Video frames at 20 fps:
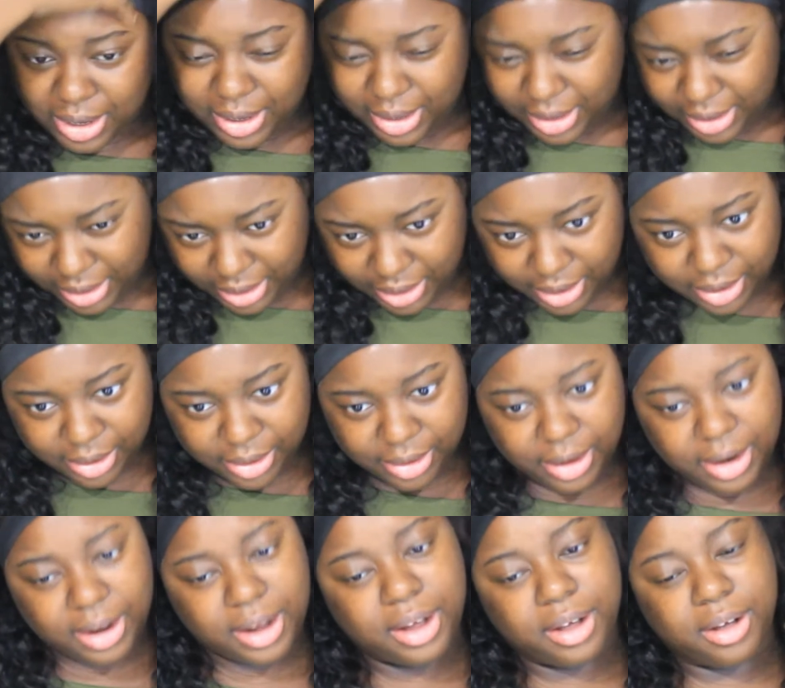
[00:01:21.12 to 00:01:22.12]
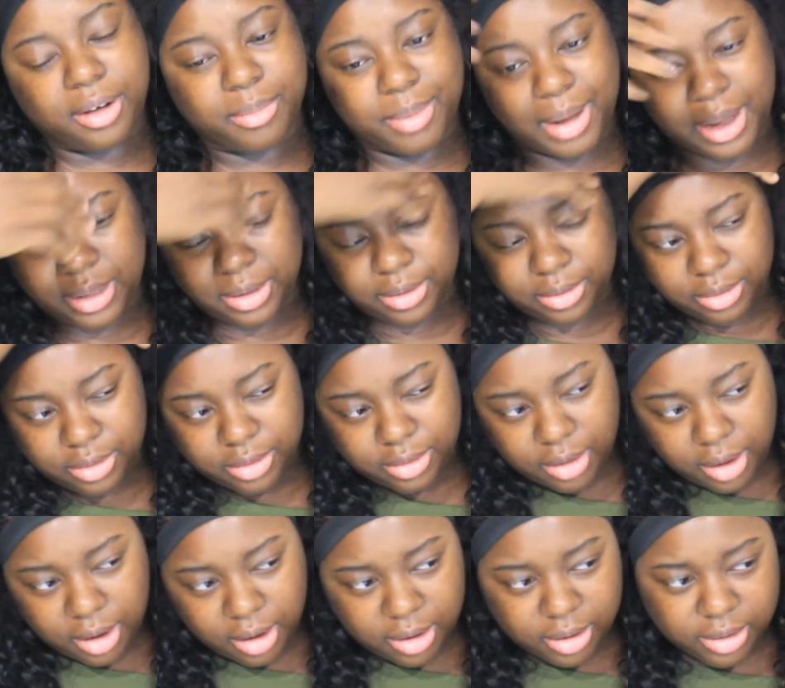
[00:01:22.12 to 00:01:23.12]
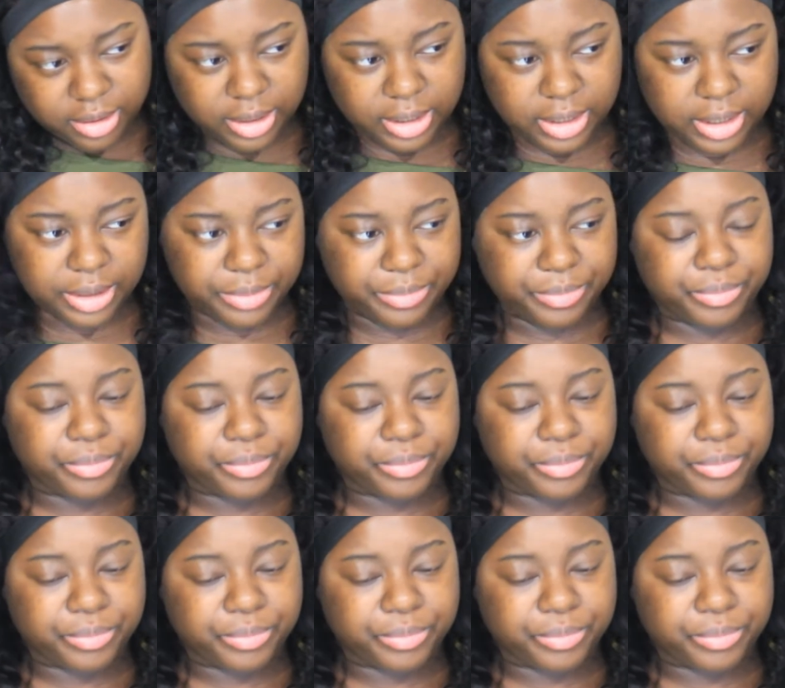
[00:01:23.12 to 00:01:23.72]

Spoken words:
And I installed it.